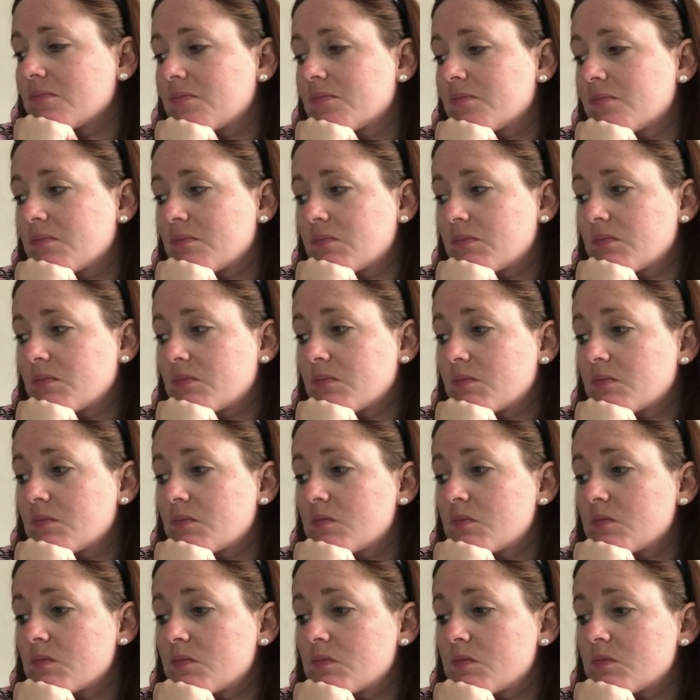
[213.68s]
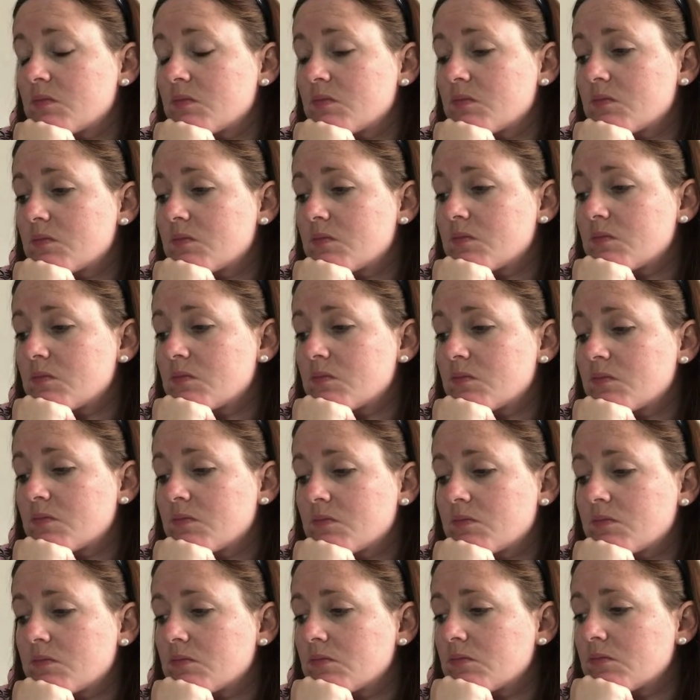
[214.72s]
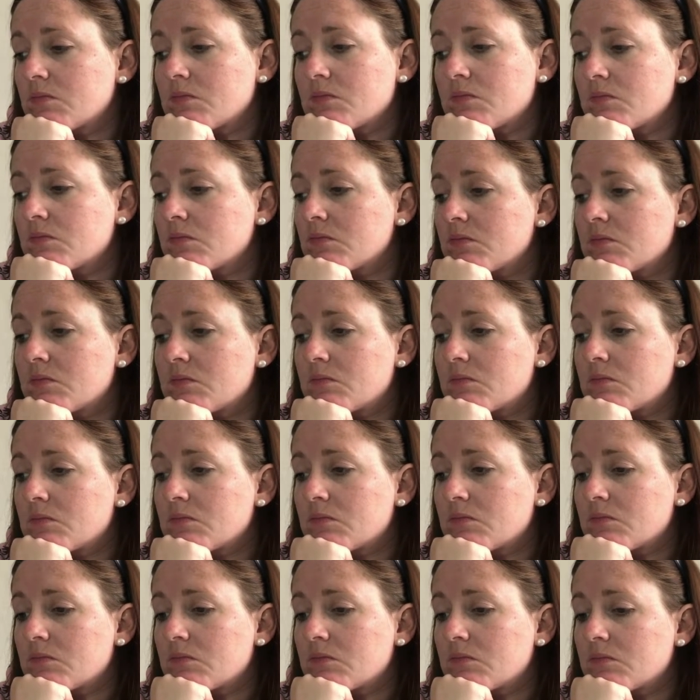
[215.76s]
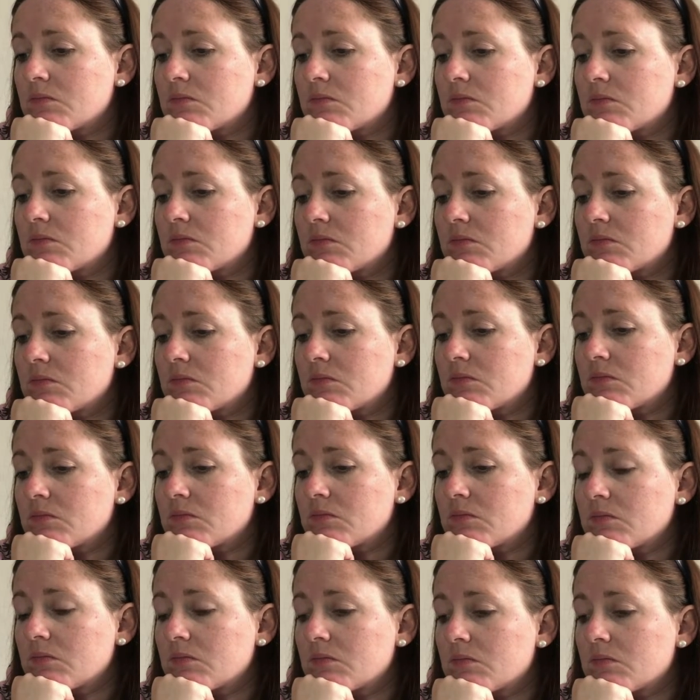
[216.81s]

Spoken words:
This person isn't speaking.